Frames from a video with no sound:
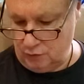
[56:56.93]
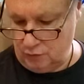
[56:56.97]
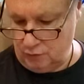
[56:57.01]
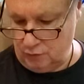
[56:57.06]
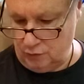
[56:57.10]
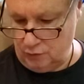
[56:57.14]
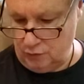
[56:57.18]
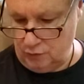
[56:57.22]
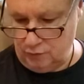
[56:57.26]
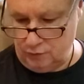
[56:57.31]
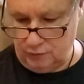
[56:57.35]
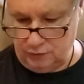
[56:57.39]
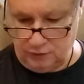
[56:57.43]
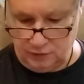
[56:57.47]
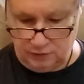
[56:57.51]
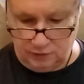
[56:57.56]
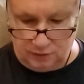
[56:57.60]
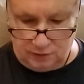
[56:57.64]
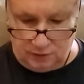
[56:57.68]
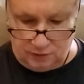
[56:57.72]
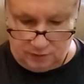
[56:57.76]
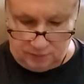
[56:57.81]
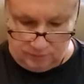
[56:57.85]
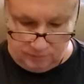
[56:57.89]

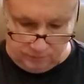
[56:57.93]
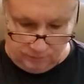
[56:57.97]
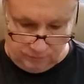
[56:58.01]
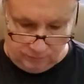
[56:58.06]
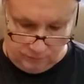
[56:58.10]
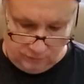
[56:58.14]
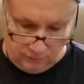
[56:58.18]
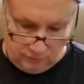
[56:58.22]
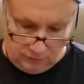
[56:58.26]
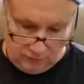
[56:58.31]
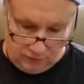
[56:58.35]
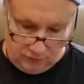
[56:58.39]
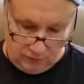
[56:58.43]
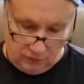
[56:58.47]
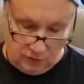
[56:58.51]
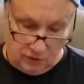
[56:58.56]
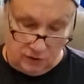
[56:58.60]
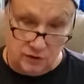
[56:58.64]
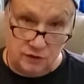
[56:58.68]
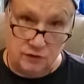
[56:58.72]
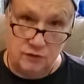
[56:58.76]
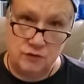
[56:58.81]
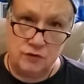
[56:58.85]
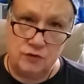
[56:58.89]
moving
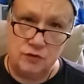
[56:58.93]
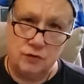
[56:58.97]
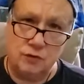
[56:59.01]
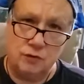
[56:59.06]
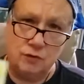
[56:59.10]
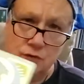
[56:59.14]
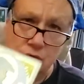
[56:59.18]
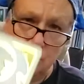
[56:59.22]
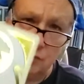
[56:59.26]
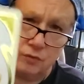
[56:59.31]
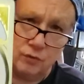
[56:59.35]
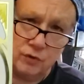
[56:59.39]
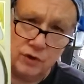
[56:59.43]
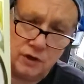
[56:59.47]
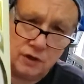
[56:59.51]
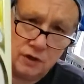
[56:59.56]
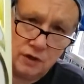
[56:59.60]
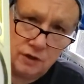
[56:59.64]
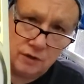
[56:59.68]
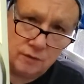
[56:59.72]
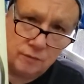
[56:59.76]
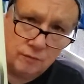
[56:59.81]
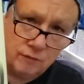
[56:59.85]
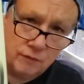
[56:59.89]
into the
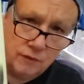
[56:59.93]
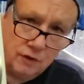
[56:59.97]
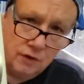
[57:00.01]
reading.